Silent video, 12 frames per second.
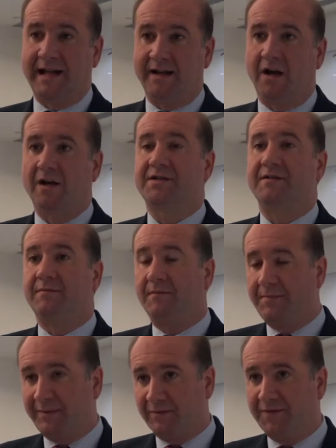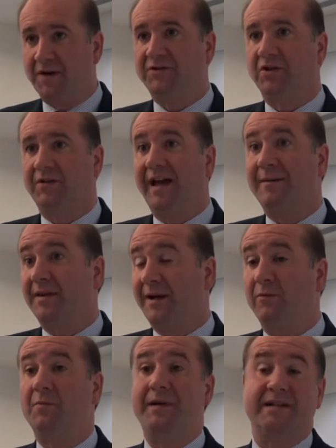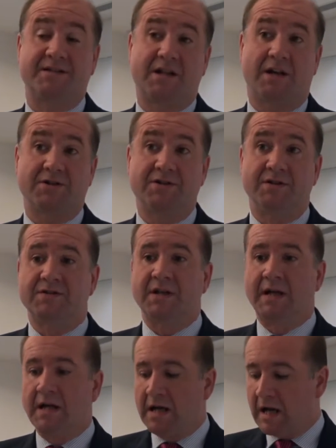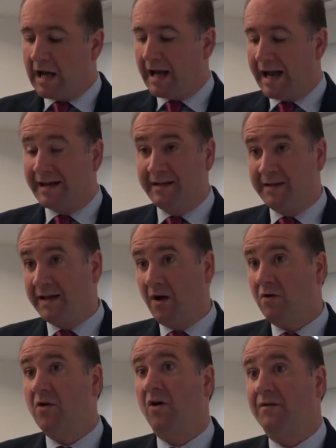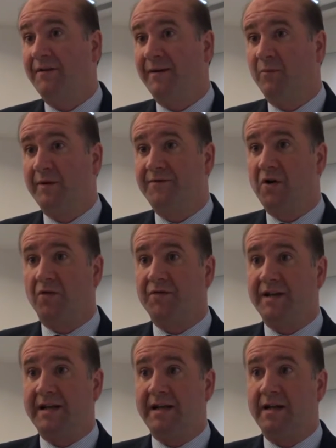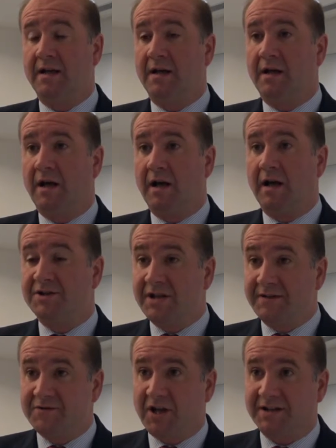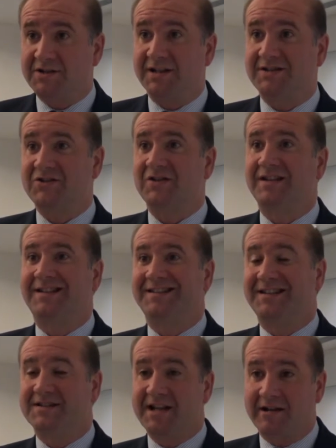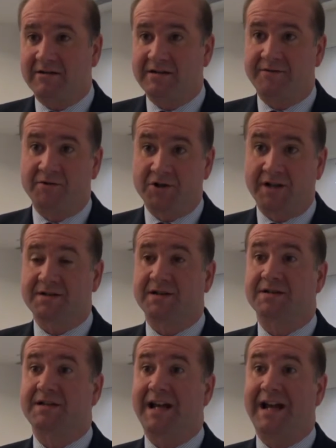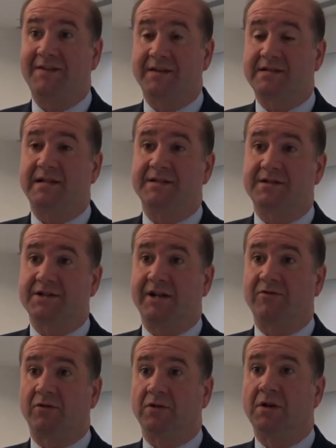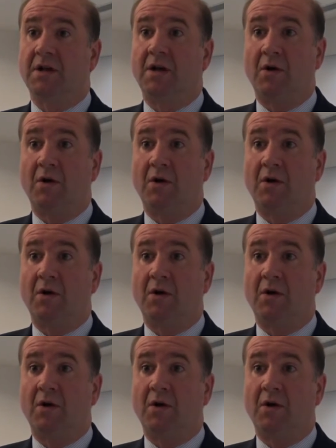get asked and people vote on that, but there will be discussions. And in the Hong Kong event, we've got the Chief Justice, the Secretary for Justice and the Solicitor General